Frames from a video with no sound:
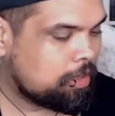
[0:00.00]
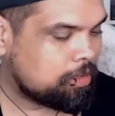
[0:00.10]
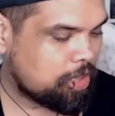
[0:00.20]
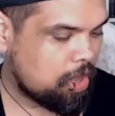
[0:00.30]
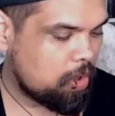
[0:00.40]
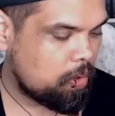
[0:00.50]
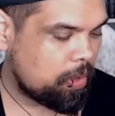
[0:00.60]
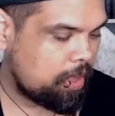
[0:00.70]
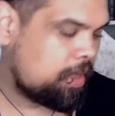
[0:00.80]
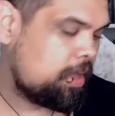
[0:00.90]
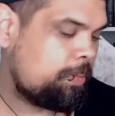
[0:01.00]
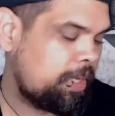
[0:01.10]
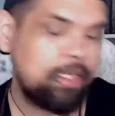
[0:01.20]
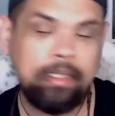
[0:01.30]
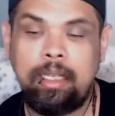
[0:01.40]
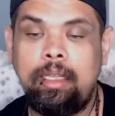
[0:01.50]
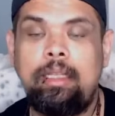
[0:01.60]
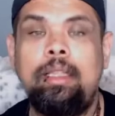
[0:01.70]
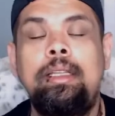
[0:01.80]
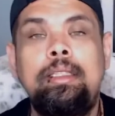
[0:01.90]
So be still
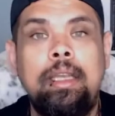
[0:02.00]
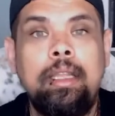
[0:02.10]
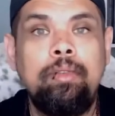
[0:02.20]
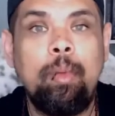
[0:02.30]
and listen.